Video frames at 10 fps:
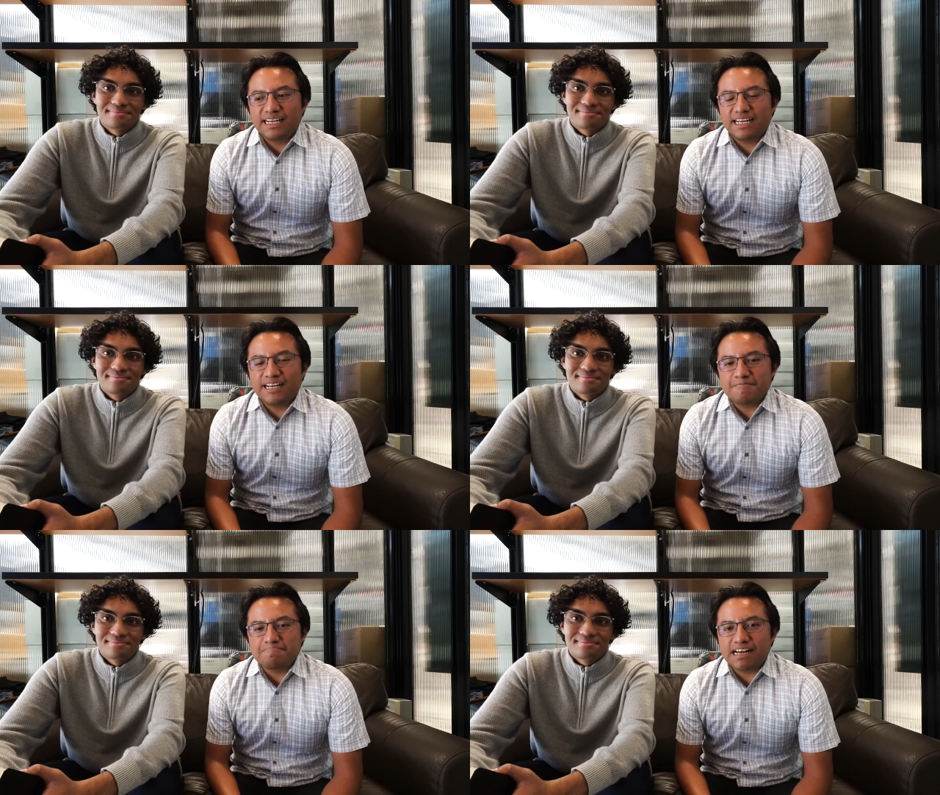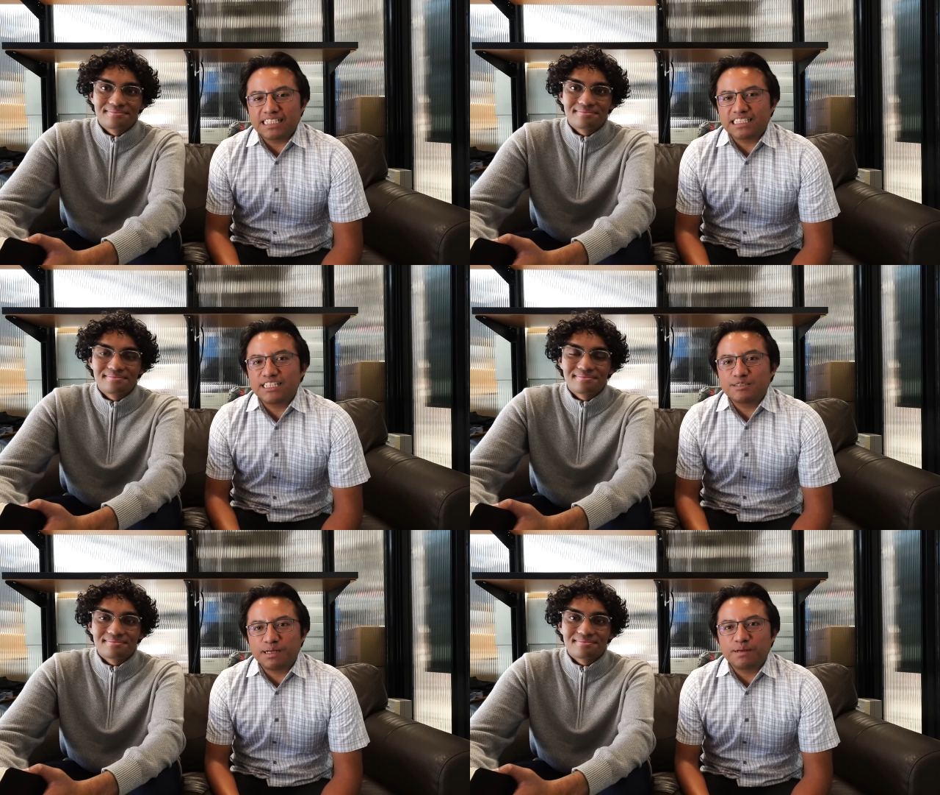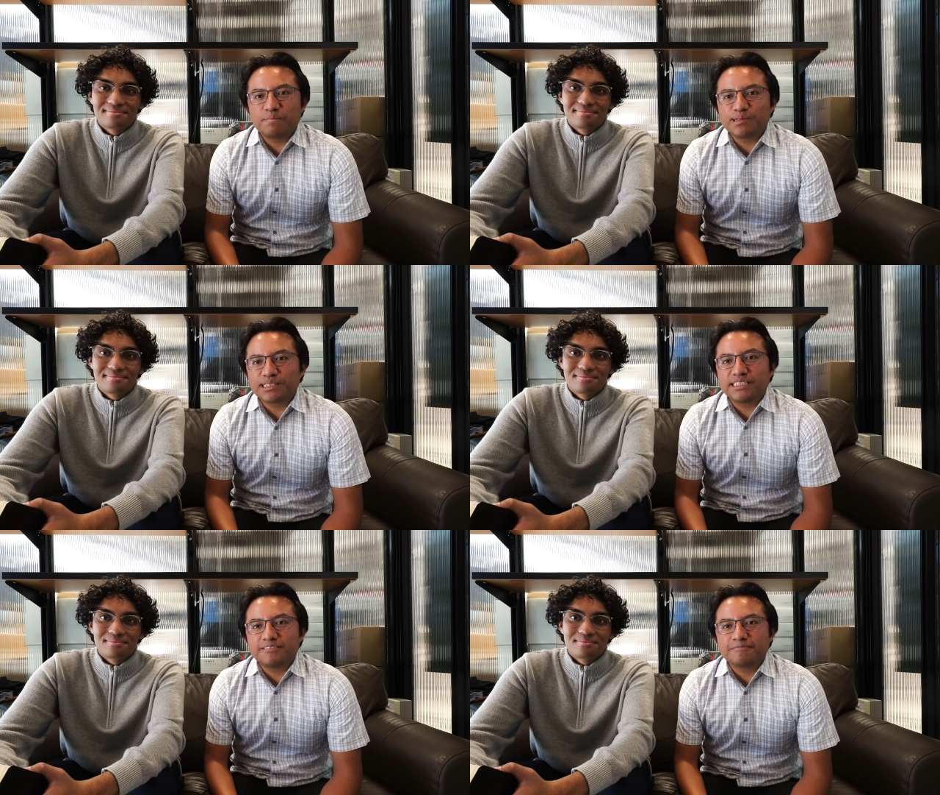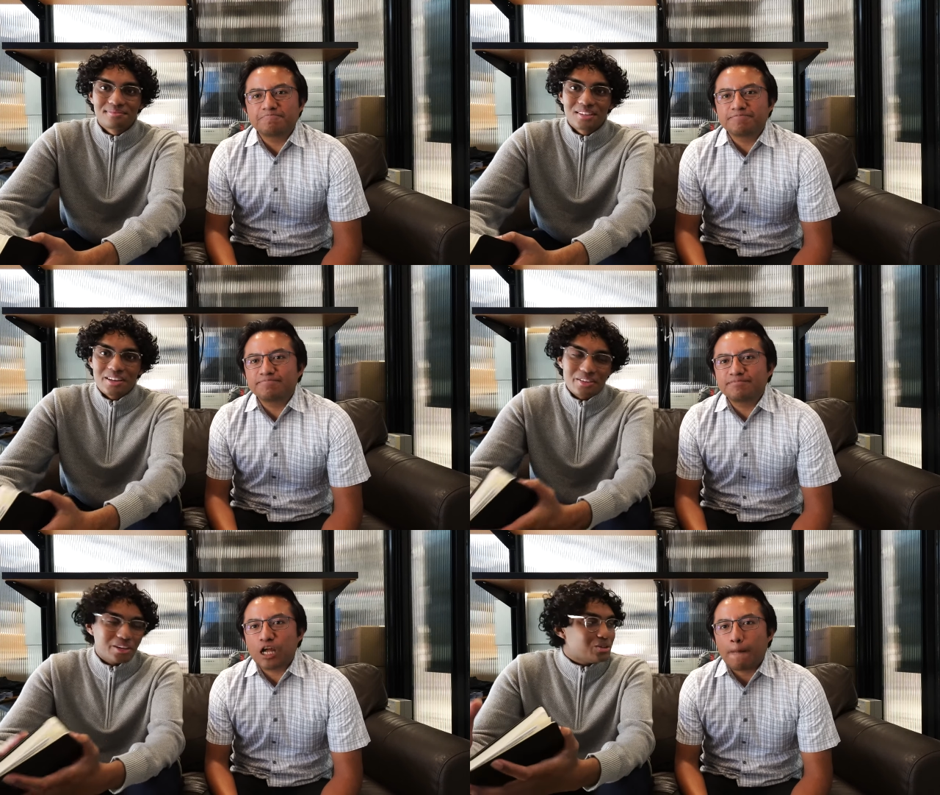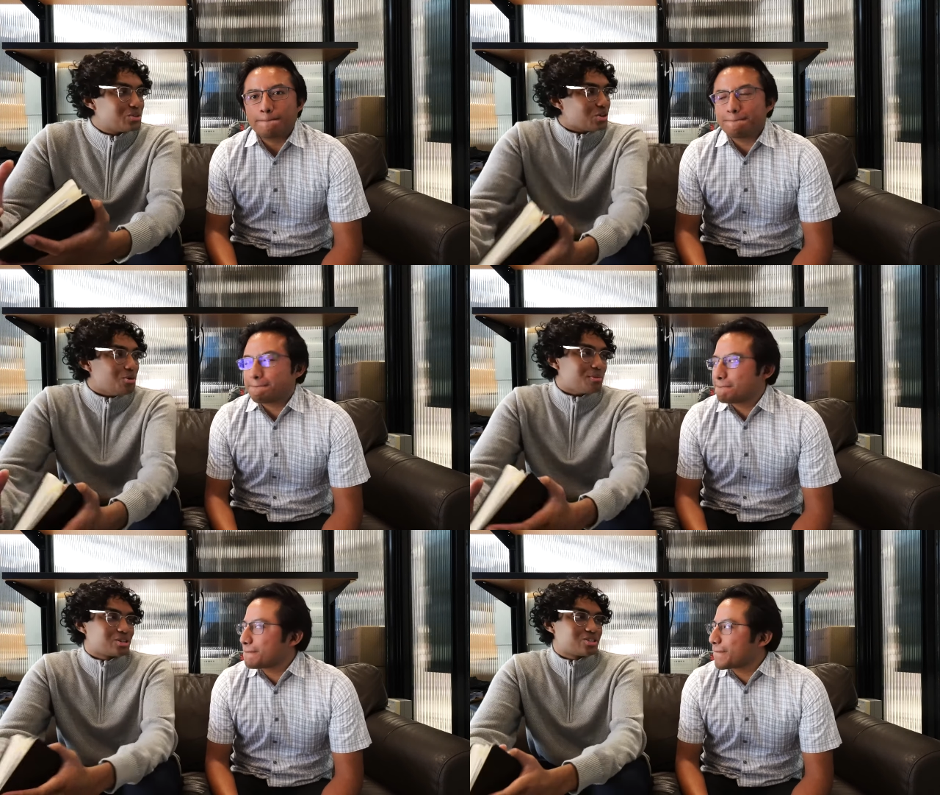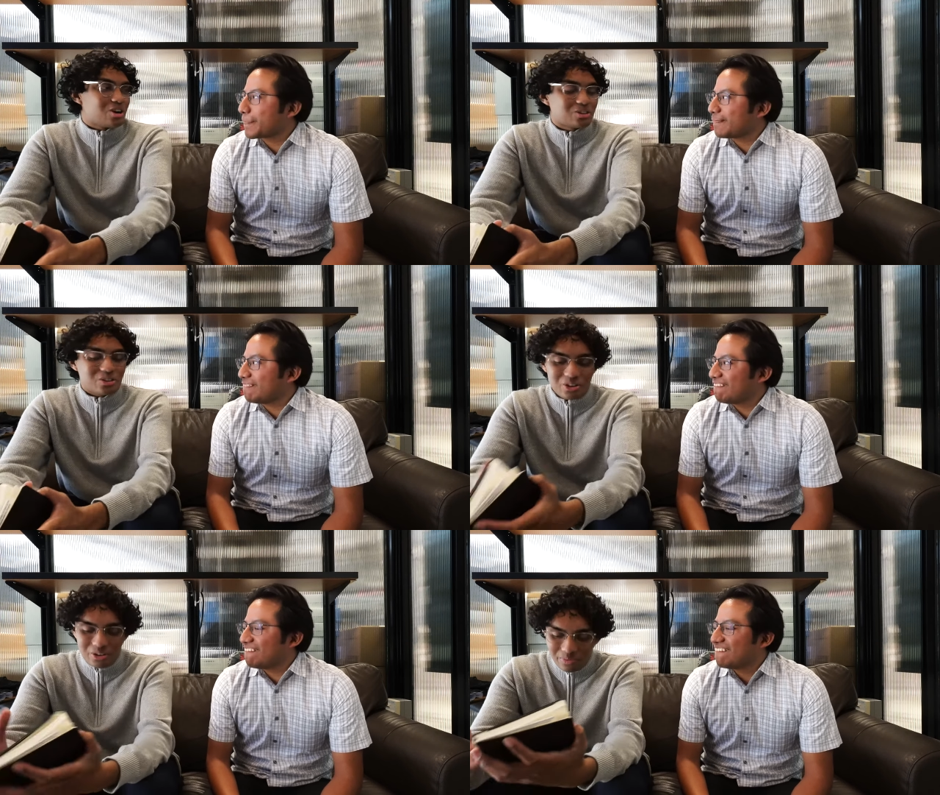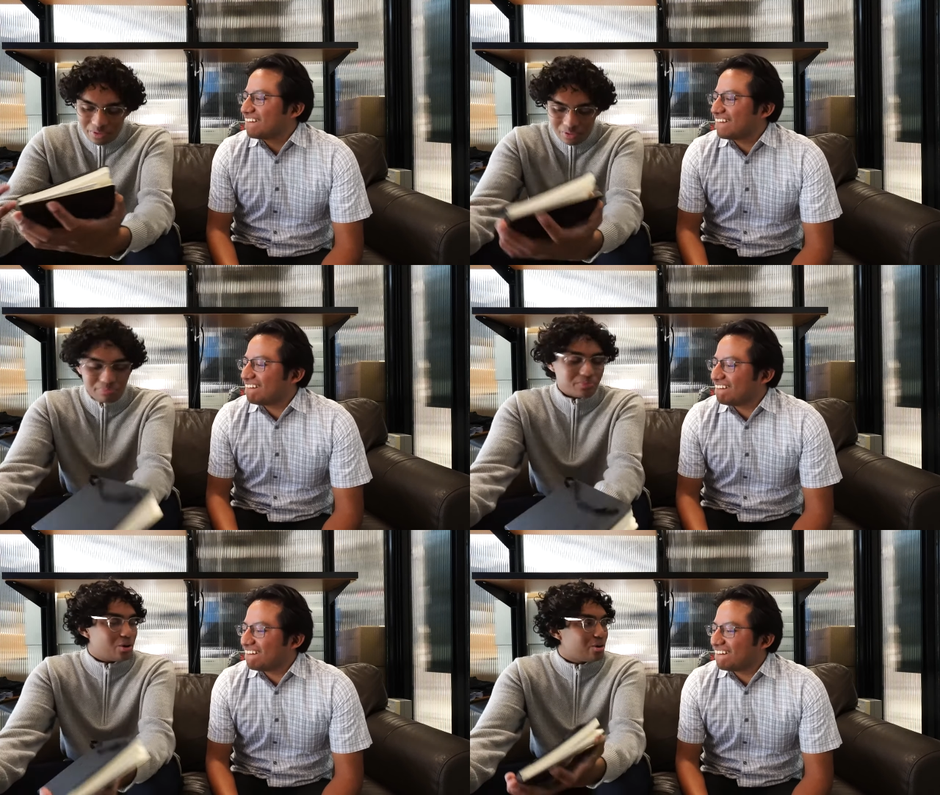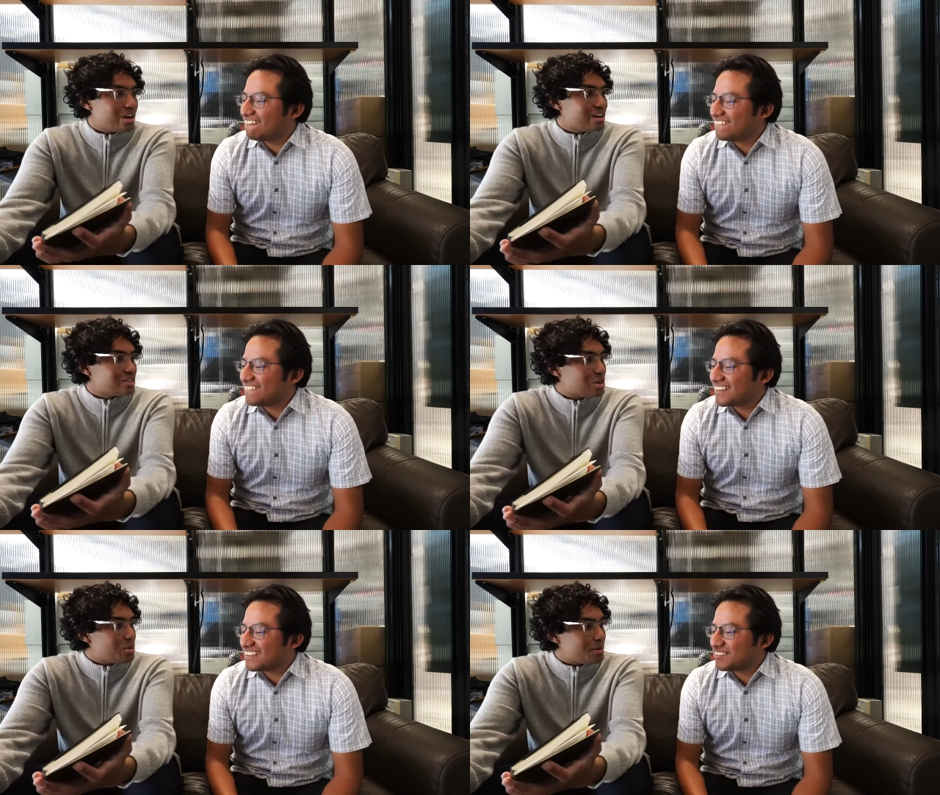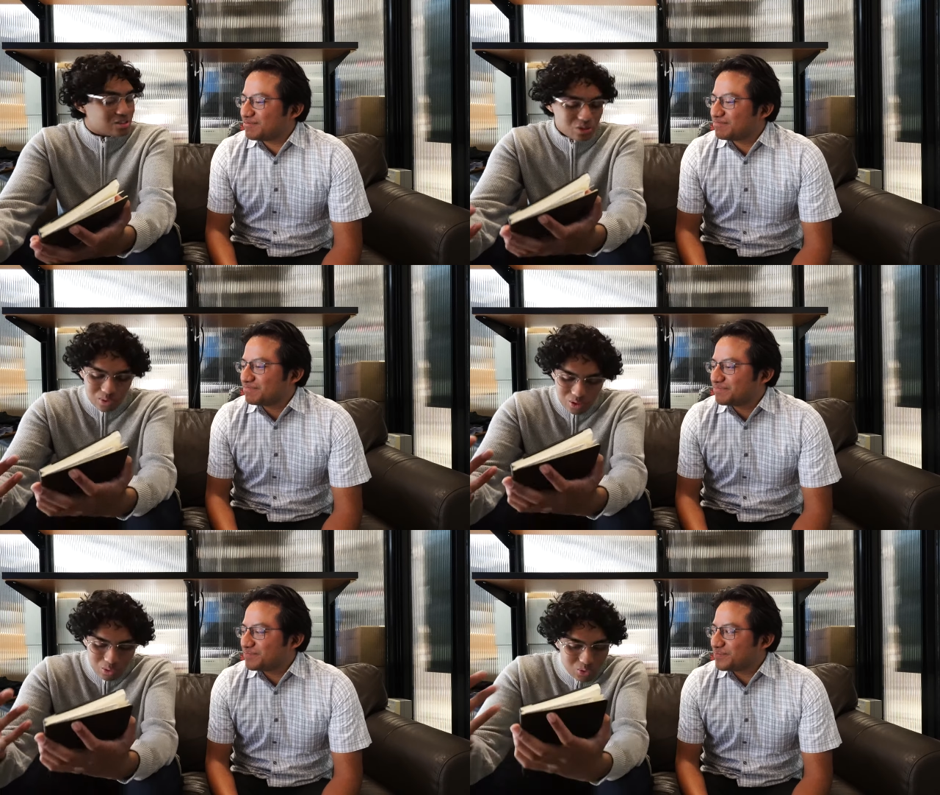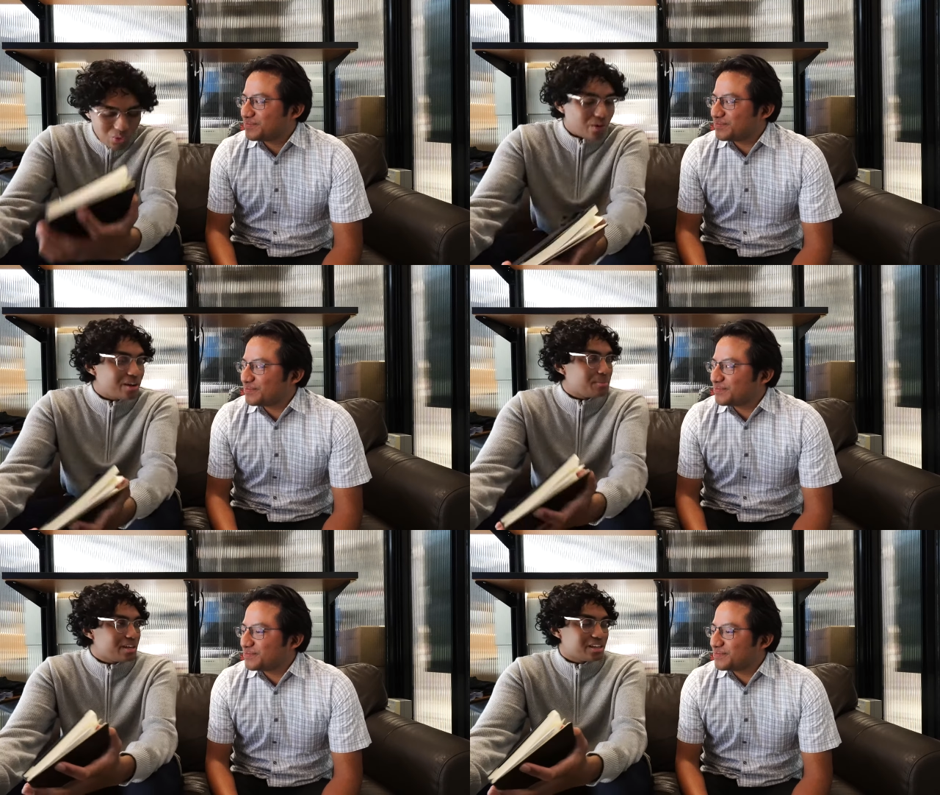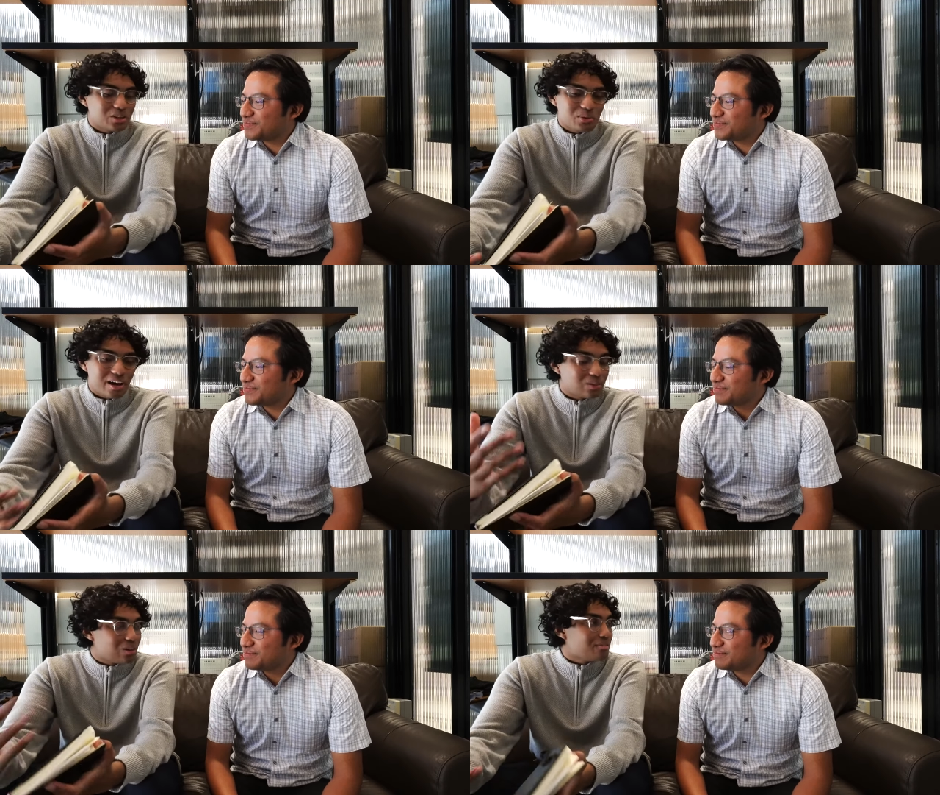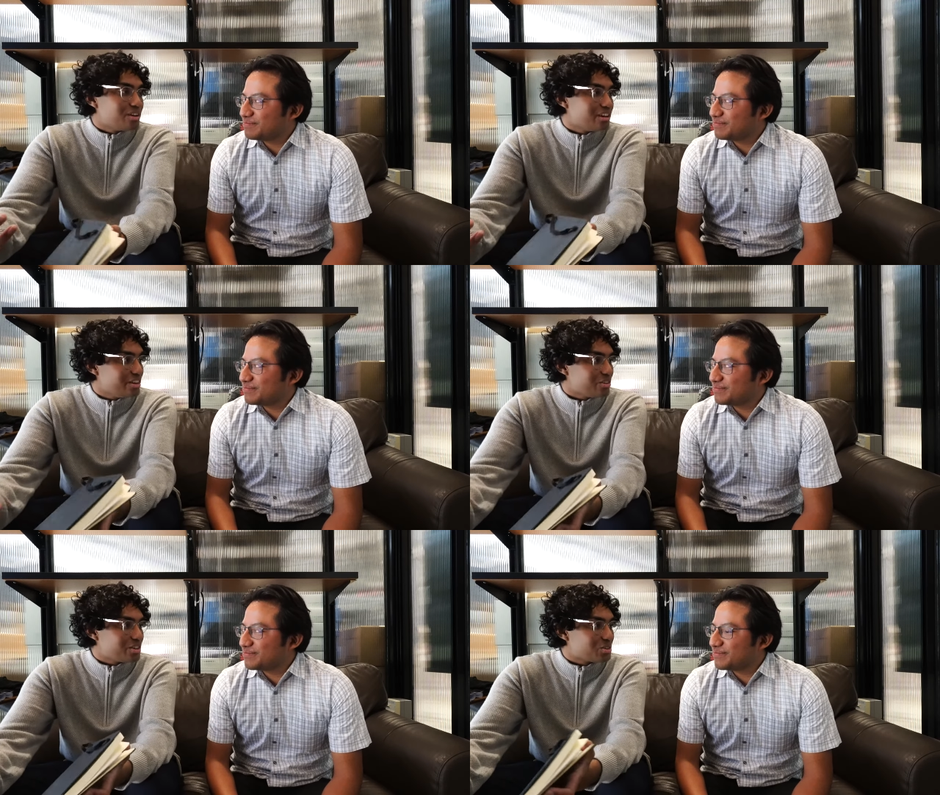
Speaker 1: um, asking is very
Speaker 2: important. Thank you so much, Dr. Hernandez Lopez. It was it was great meeting you, and I loved hearing